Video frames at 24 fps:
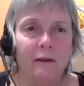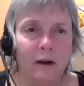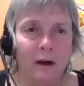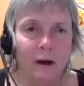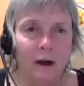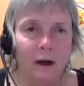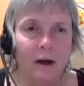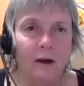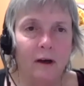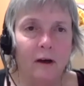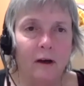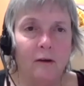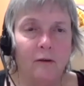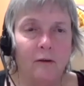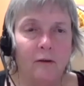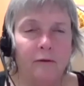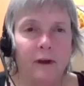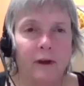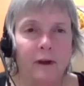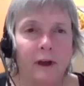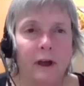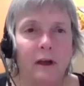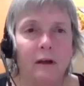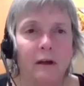of
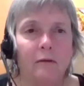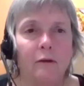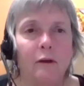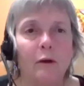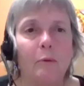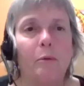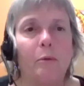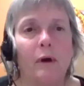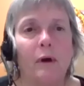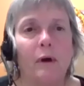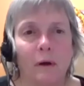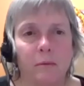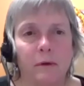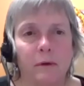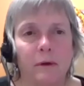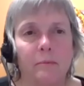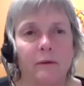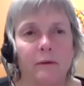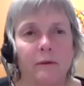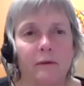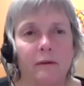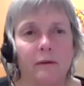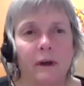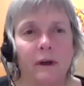the
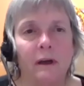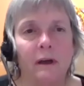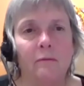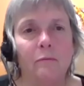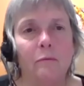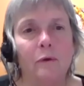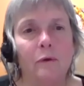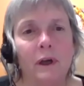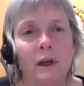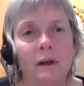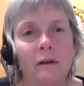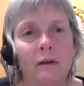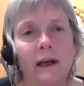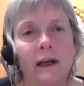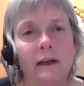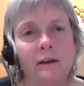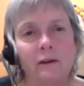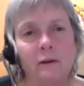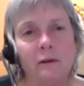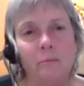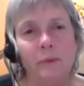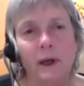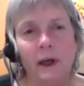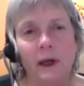problems. And we like
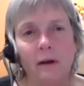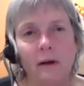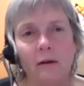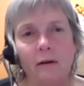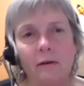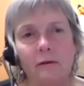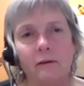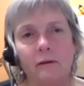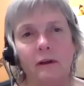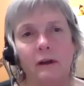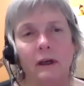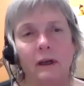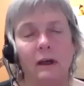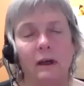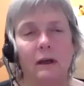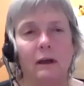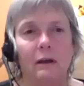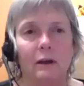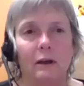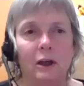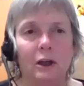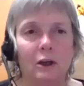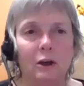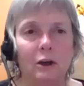to build,
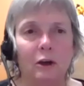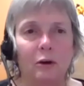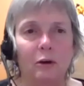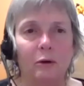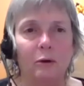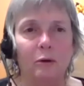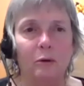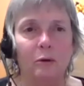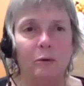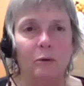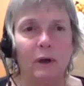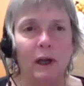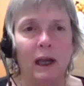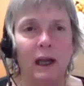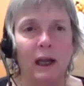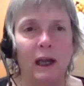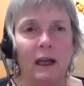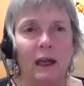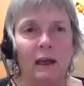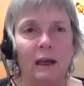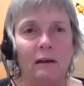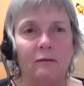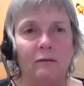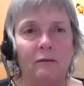you know,
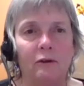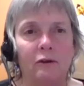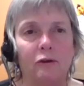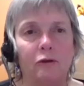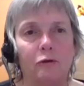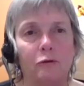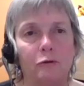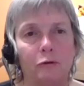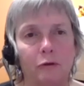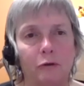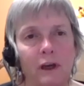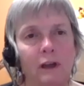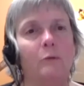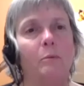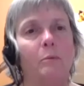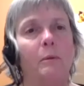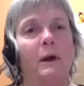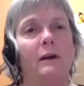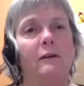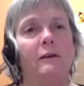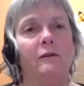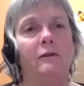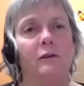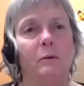a
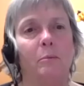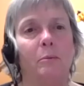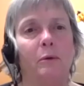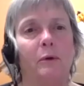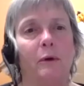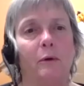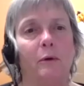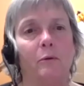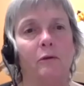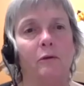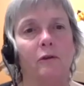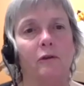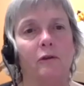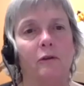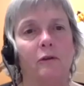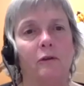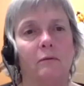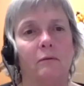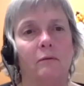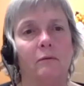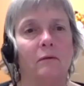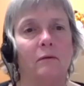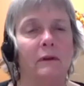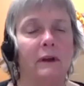strength-based approach.
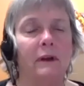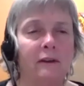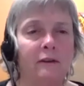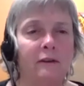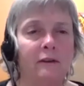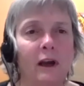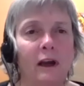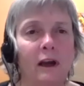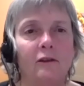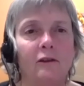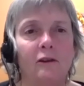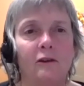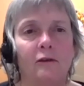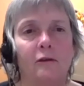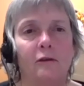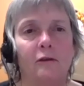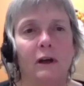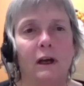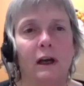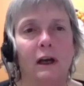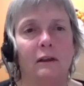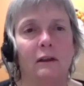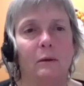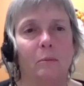Let's not just
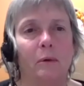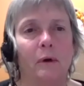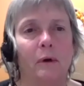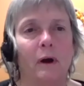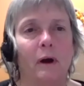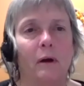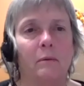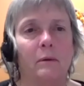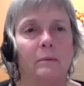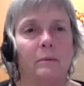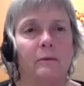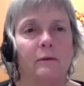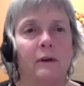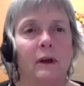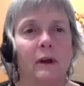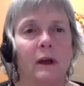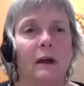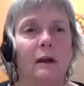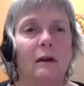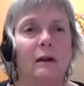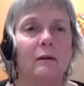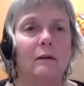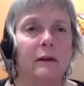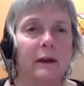look at the problems.
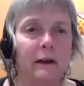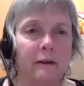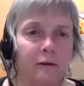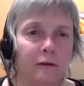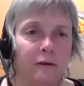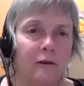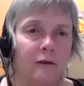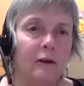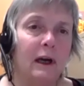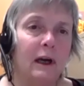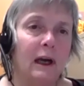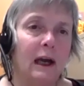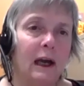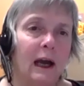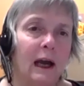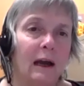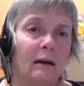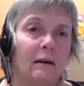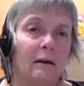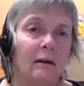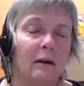Let's look at